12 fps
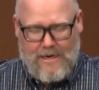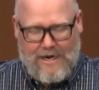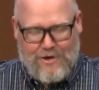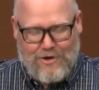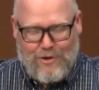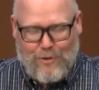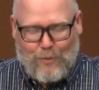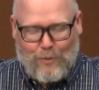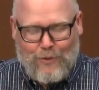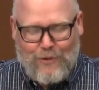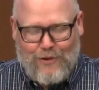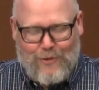you're going to
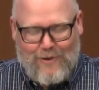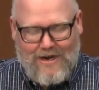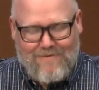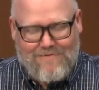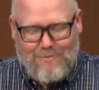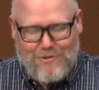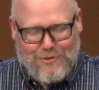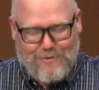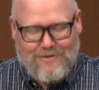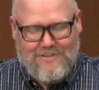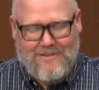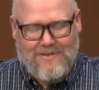rule and reign from
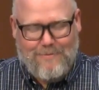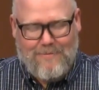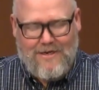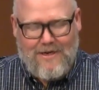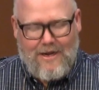Jerusalem.